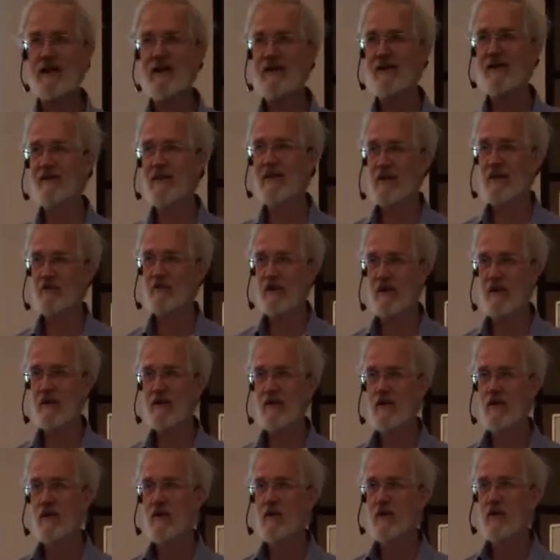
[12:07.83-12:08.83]
dielectric,
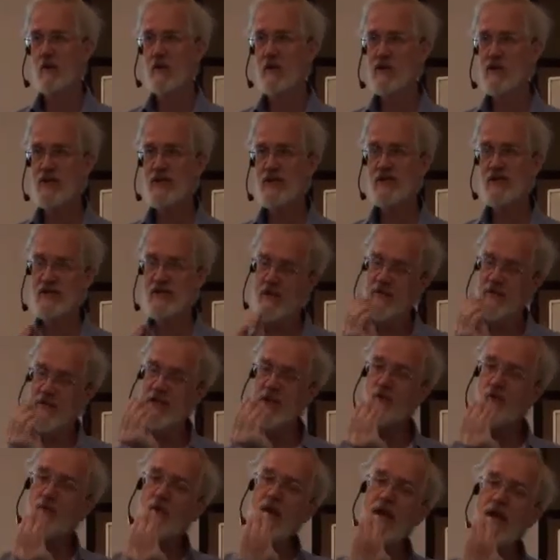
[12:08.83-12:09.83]
which is
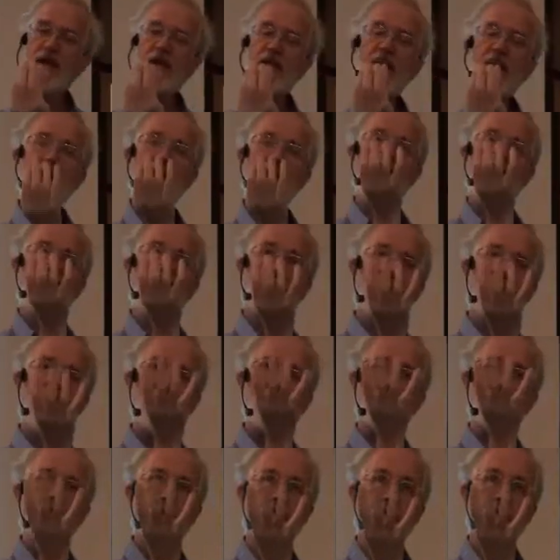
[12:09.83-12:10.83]
the radiating
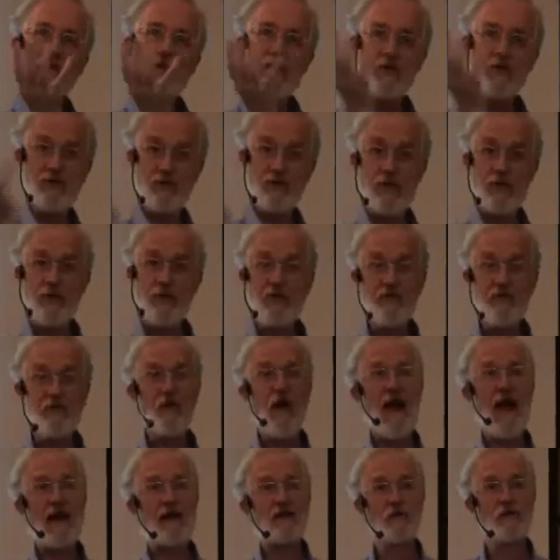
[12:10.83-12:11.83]
electric field, very
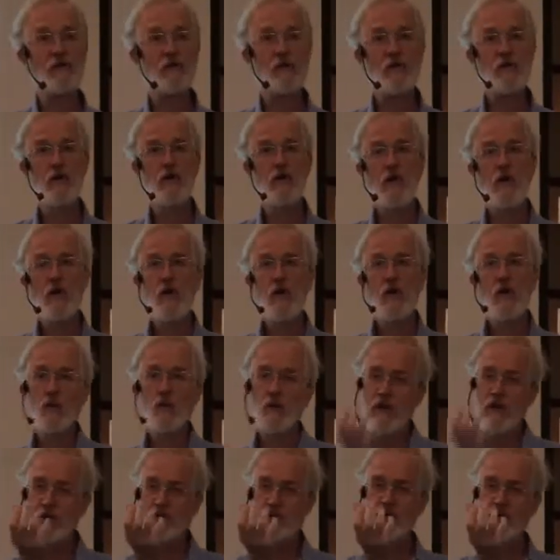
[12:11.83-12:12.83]
fractal,
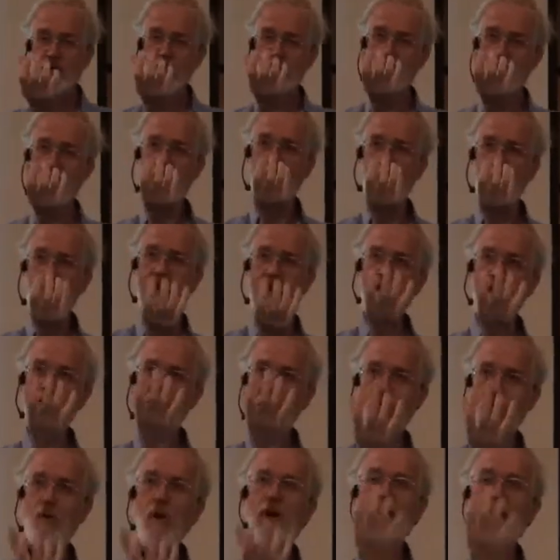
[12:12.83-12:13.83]
which in
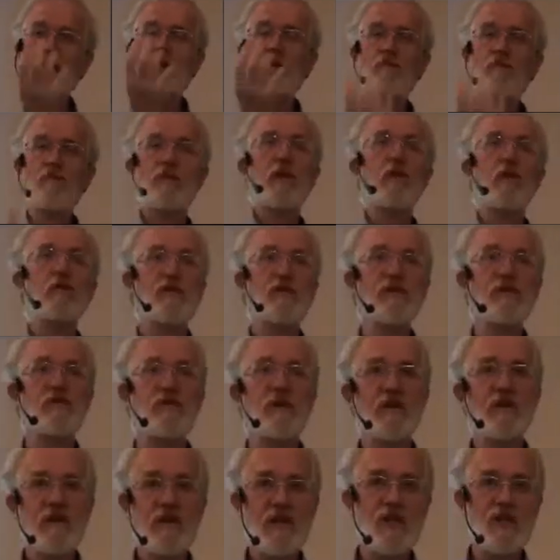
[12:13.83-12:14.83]
the right
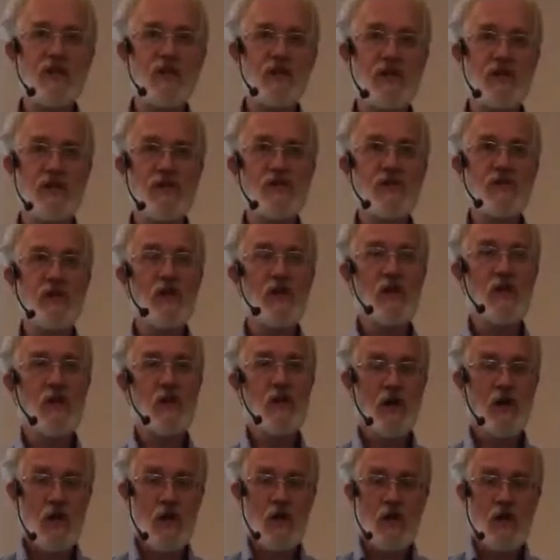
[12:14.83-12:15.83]
implosive conditions,
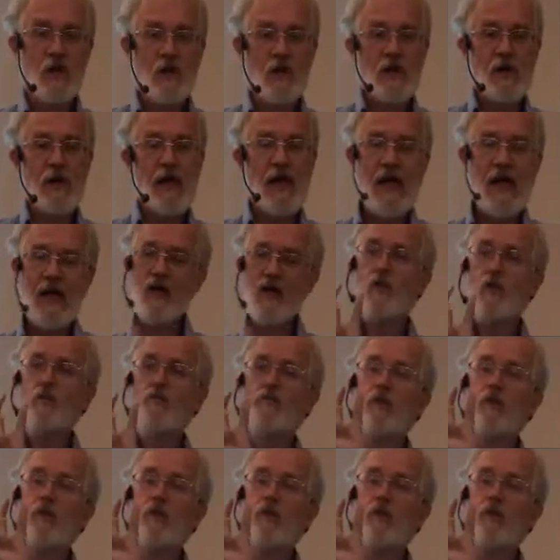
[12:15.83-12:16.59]
you